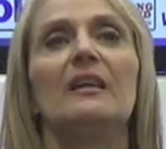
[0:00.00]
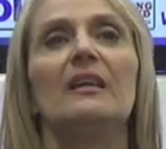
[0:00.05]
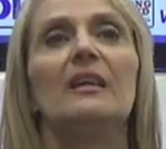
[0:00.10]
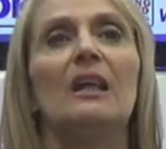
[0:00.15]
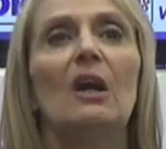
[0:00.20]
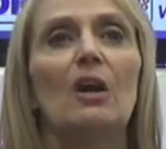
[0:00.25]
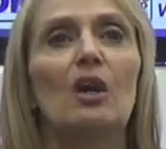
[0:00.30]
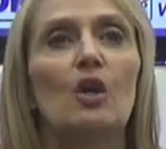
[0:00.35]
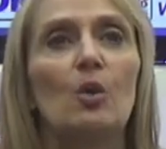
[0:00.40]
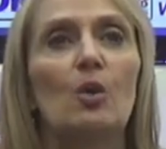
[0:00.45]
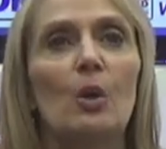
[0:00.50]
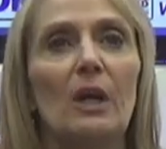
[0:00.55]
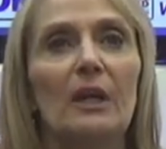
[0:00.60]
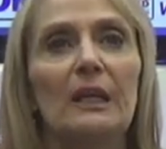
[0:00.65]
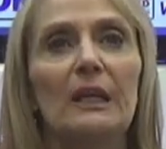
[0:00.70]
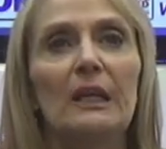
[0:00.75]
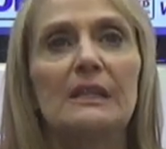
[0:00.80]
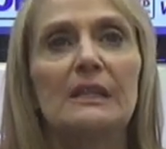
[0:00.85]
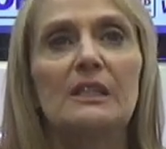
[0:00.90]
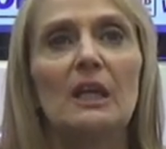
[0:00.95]
You know,
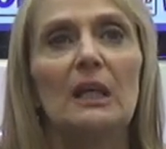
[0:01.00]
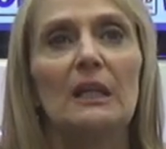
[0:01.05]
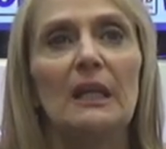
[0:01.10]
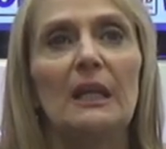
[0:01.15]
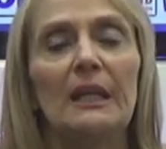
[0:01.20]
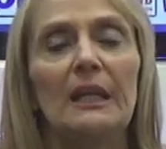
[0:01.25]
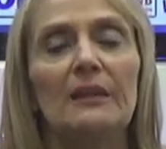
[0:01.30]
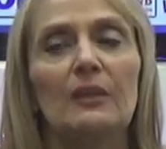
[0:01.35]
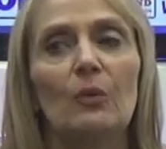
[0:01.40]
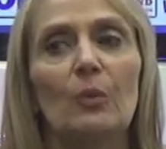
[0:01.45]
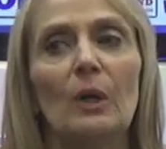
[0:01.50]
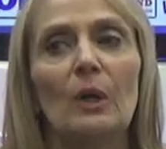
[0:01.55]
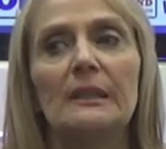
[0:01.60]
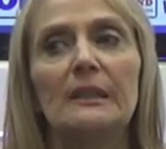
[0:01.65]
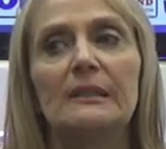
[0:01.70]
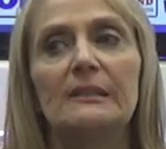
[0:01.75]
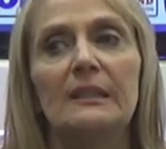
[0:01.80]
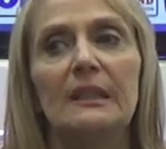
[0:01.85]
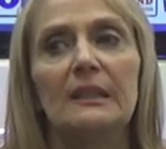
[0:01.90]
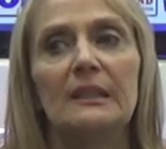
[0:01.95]
Aquarians are like the
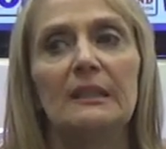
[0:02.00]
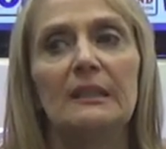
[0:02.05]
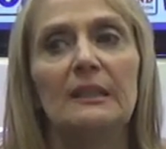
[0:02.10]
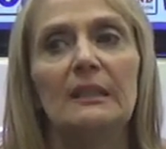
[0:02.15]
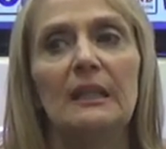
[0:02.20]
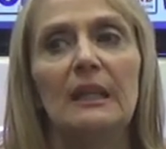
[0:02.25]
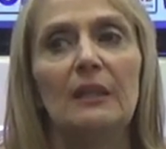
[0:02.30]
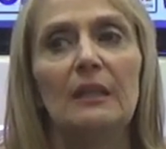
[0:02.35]
ones sitting